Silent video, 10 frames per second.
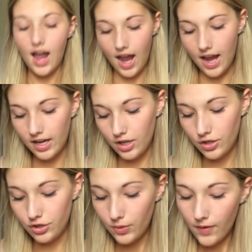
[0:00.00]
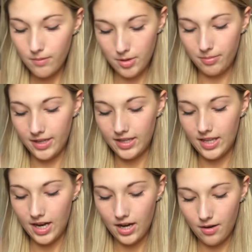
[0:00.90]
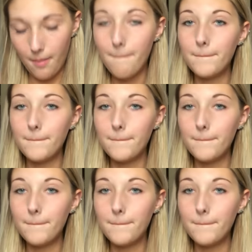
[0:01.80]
I do have a meal plan there,